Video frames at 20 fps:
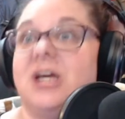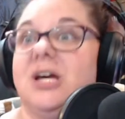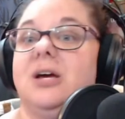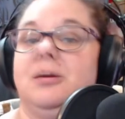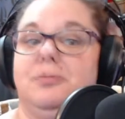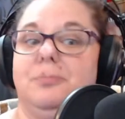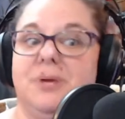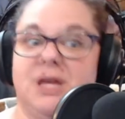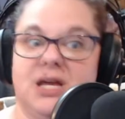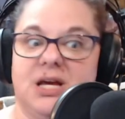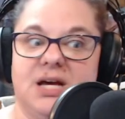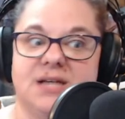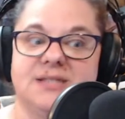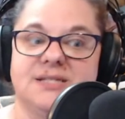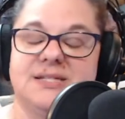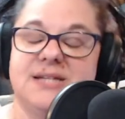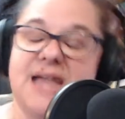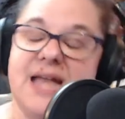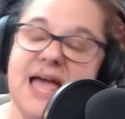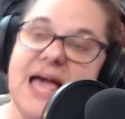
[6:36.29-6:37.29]
because
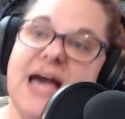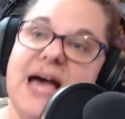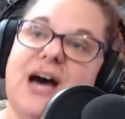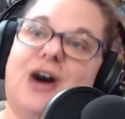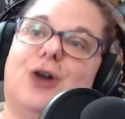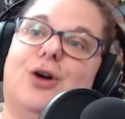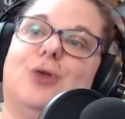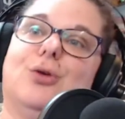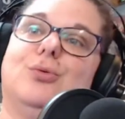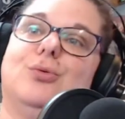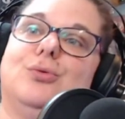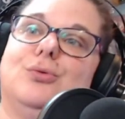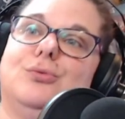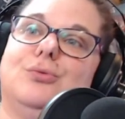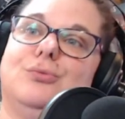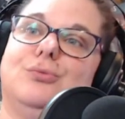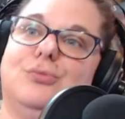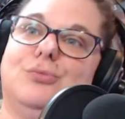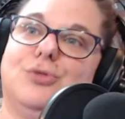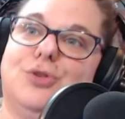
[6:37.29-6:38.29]
now
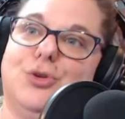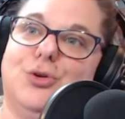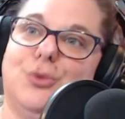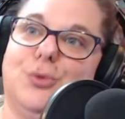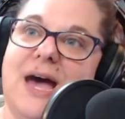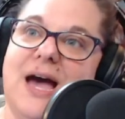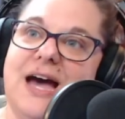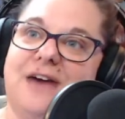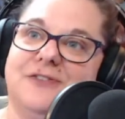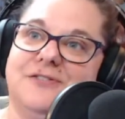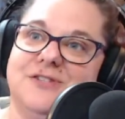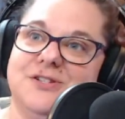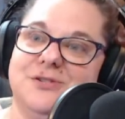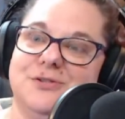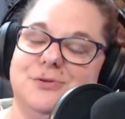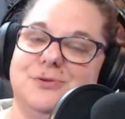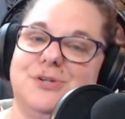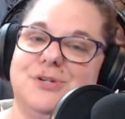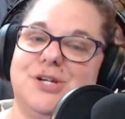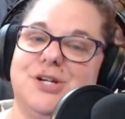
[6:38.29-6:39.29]
you have to,
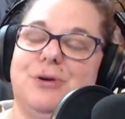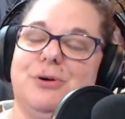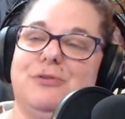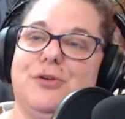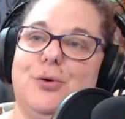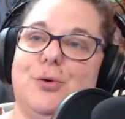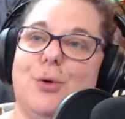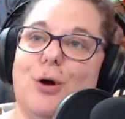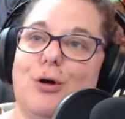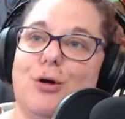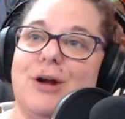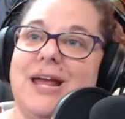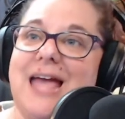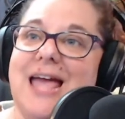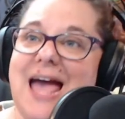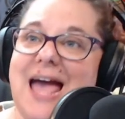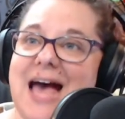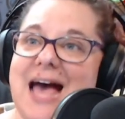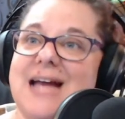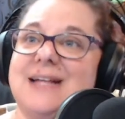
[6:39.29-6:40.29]
you know, if you already
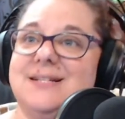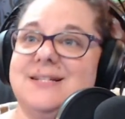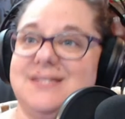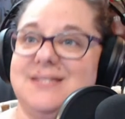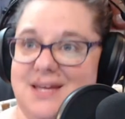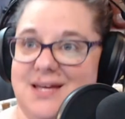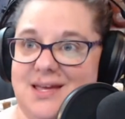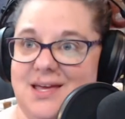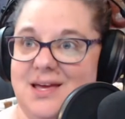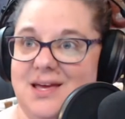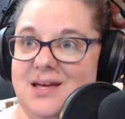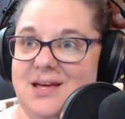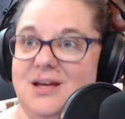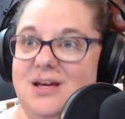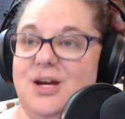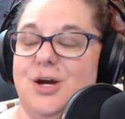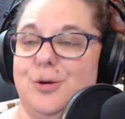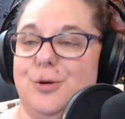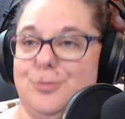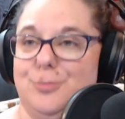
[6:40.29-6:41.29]
had a ticket
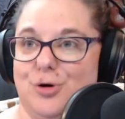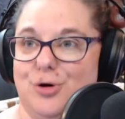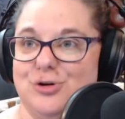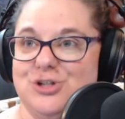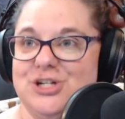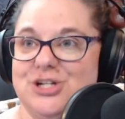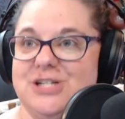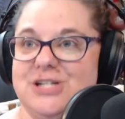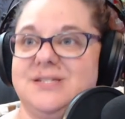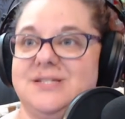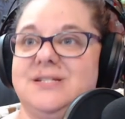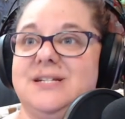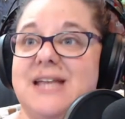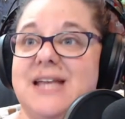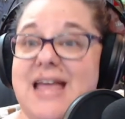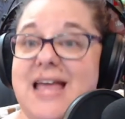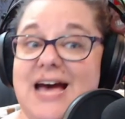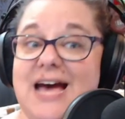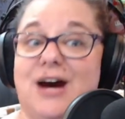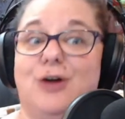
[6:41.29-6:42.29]
purchased,
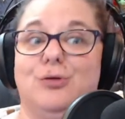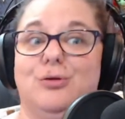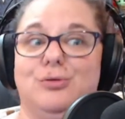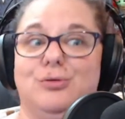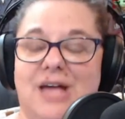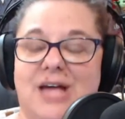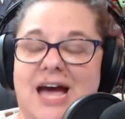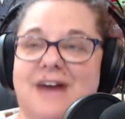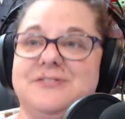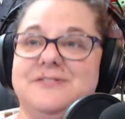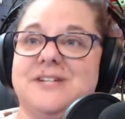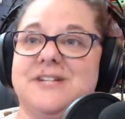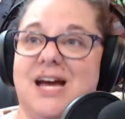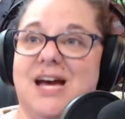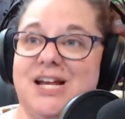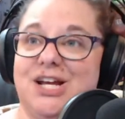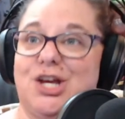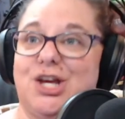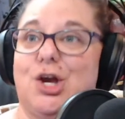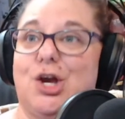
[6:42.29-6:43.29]
now you have to kind
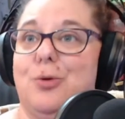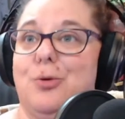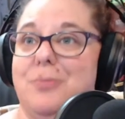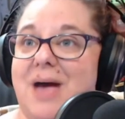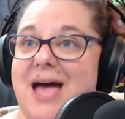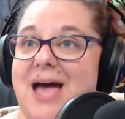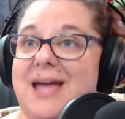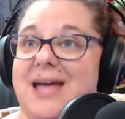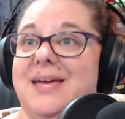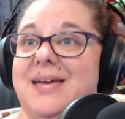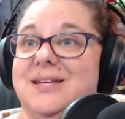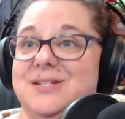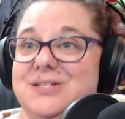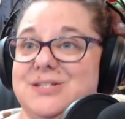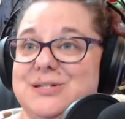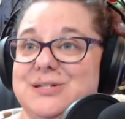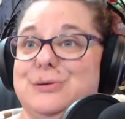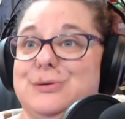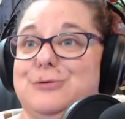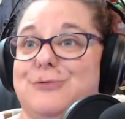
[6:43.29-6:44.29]
of go back
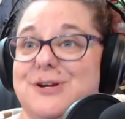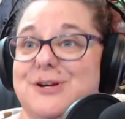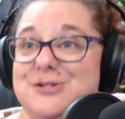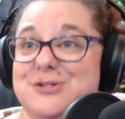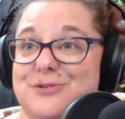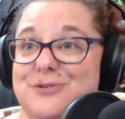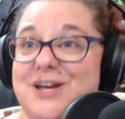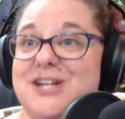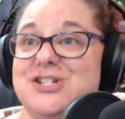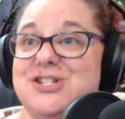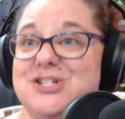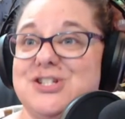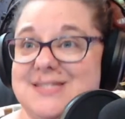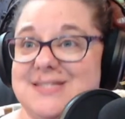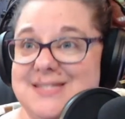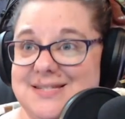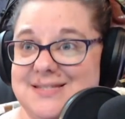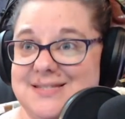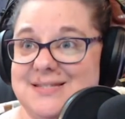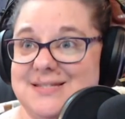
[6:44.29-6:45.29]
into the reservation
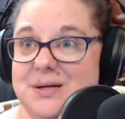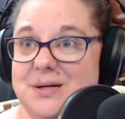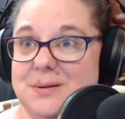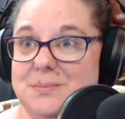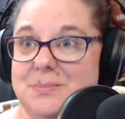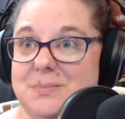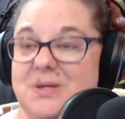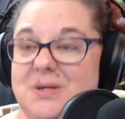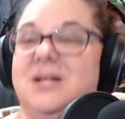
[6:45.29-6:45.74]
system